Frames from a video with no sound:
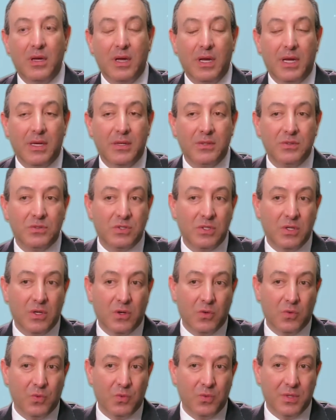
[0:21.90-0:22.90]
Uh,
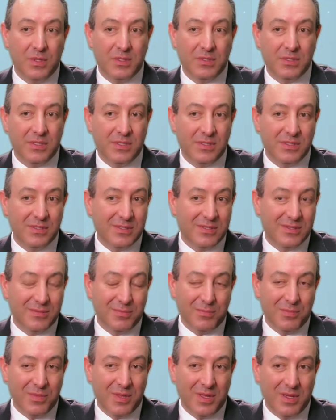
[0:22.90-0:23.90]
so this is
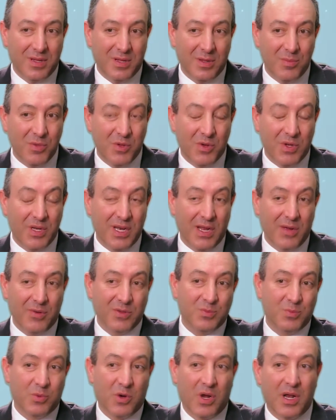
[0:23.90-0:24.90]
the community I
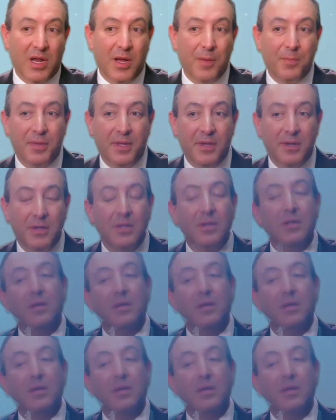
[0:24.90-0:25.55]
was brought up in.